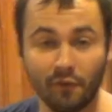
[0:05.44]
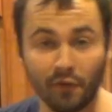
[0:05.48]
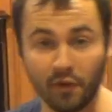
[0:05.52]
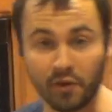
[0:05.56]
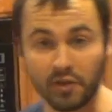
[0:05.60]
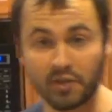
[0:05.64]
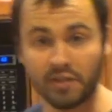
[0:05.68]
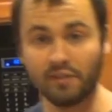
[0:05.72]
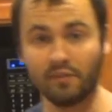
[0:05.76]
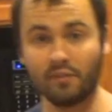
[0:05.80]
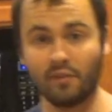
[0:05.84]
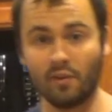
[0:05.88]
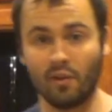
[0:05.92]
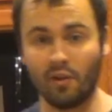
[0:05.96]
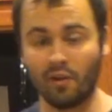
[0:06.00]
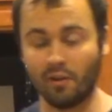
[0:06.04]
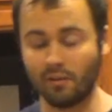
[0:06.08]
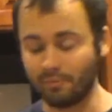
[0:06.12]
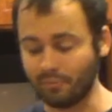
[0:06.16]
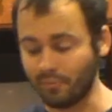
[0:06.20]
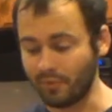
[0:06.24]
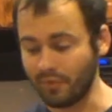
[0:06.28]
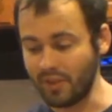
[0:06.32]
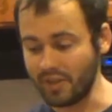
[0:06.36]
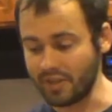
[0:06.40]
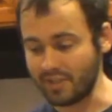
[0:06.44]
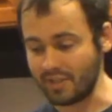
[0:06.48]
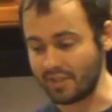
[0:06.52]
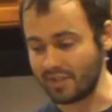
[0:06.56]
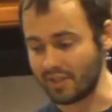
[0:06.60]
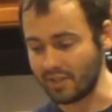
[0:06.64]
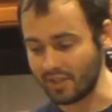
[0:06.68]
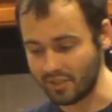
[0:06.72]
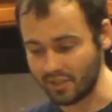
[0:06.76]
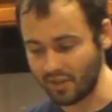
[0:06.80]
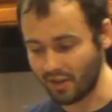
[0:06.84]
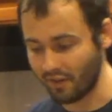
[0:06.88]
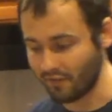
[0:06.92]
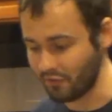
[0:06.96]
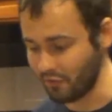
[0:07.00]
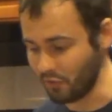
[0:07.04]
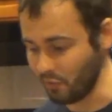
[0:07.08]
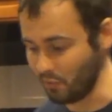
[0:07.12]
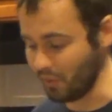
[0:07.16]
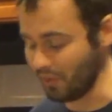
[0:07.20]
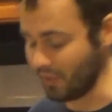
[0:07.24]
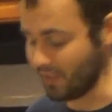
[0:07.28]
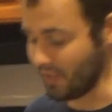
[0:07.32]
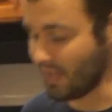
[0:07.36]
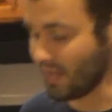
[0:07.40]
first of all, this is the stuff you
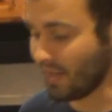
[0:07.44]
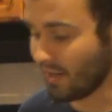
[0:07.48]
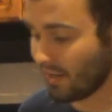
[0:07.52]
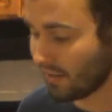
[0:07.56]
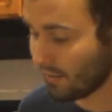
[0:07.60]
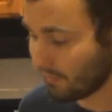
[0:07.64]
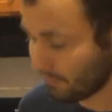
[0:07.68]
will need.